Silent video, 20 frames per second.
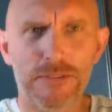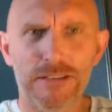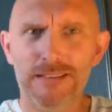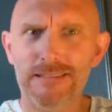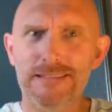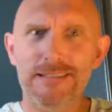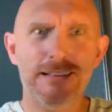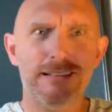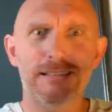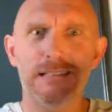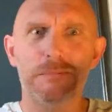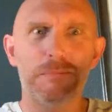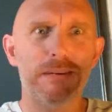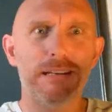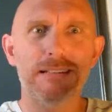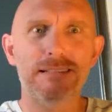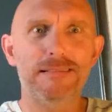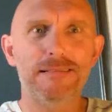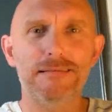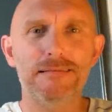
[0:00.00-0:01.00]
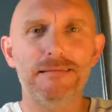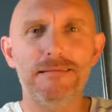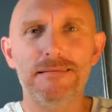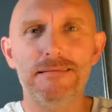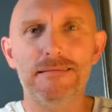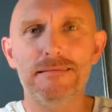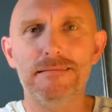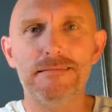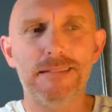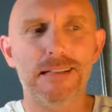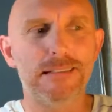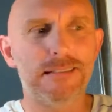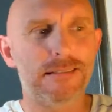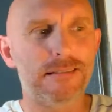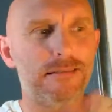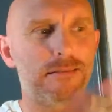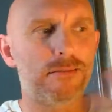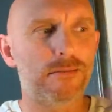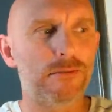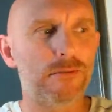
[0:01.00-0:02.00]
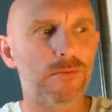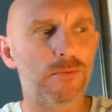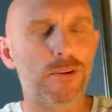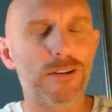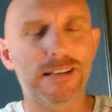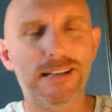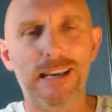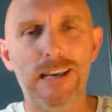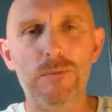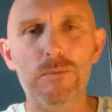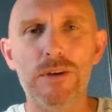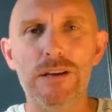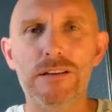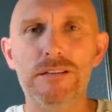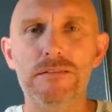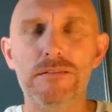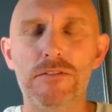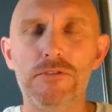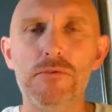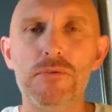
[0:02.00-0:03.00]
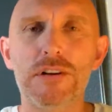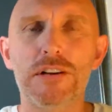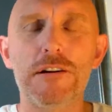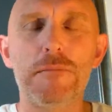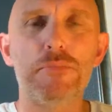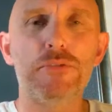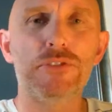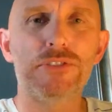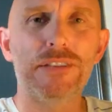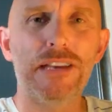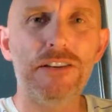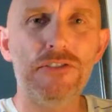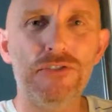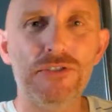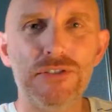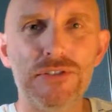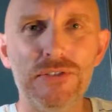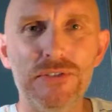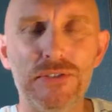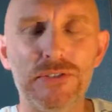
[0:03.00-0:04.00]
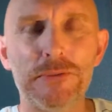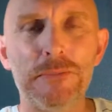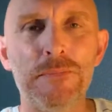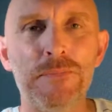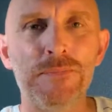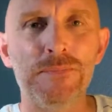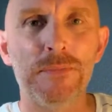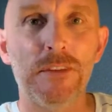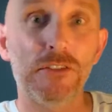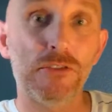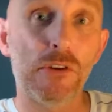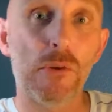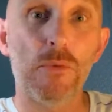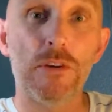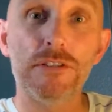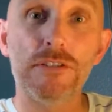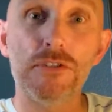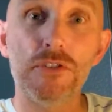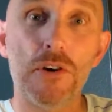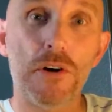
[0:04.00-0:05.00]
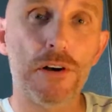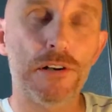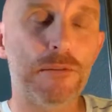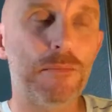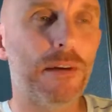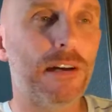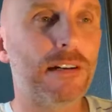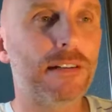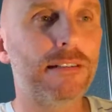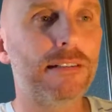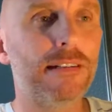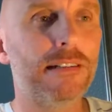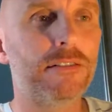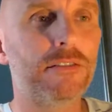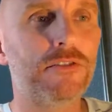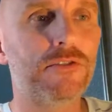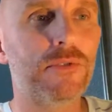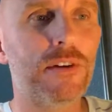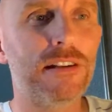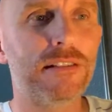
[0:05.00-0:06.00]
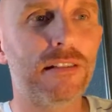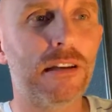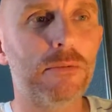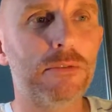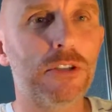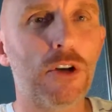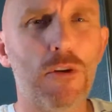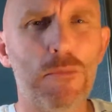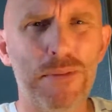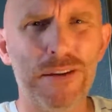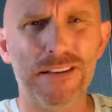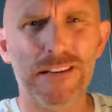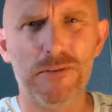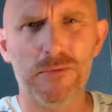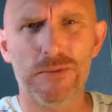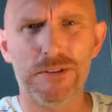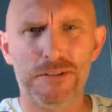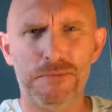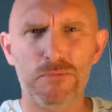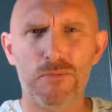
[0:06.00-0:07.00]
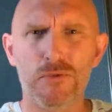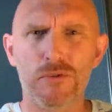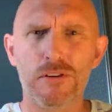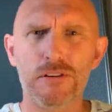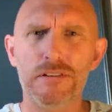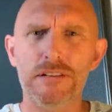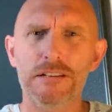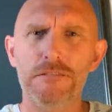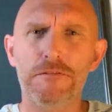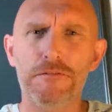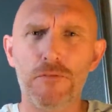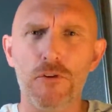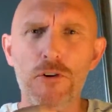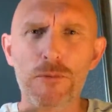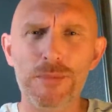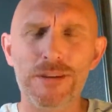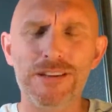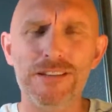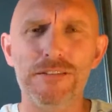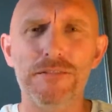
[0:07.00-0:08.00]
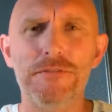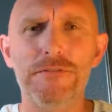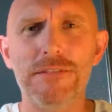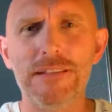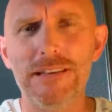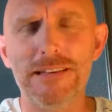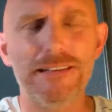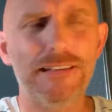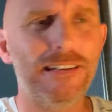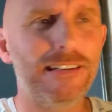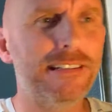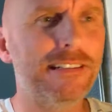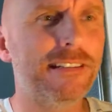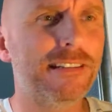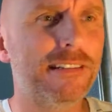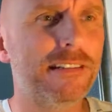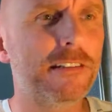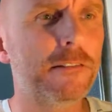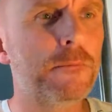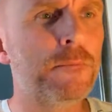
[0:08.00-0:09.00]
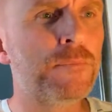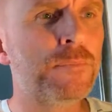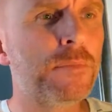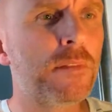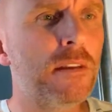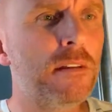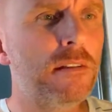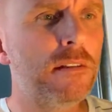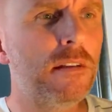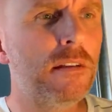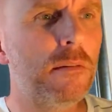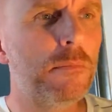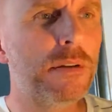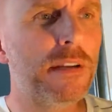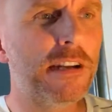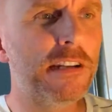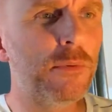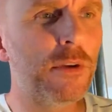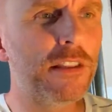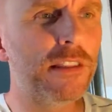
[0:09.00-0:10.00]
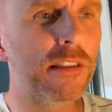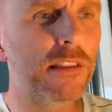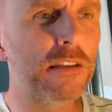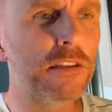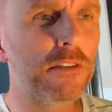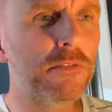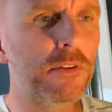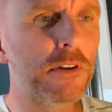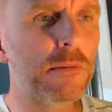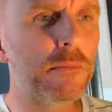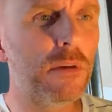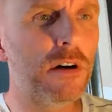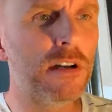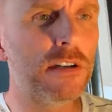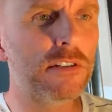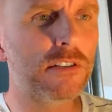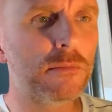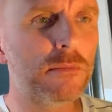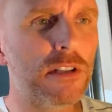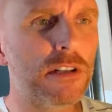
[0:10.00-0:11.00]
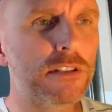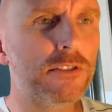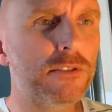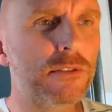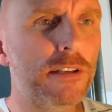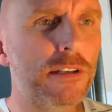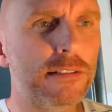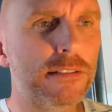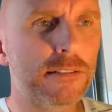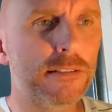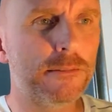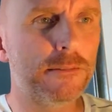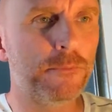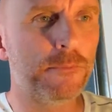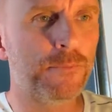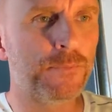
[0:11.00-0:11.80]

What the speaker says: I'm like, it's not clickbait. That's what came in through a couple sessions. So I wanted to talk about it and address. I was hoping it was more informative than anything. But anyway, thank you very much. I'm glad you liked it.